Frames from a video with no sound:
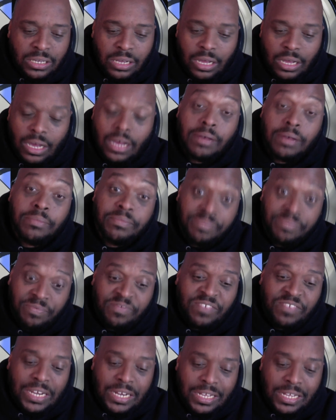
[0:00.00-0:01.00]
uh
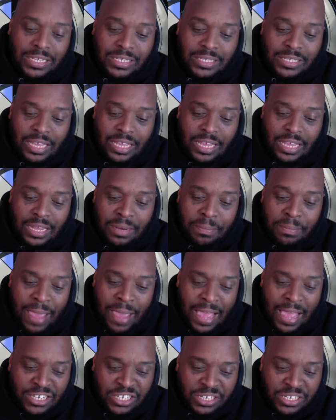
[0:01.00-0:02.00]
Phoenix and
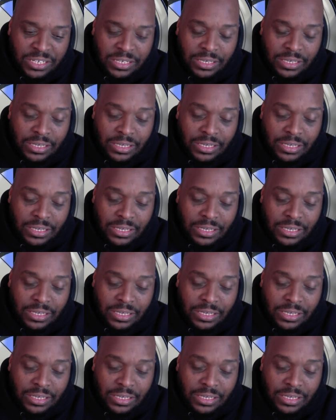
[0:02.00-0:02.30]
Magik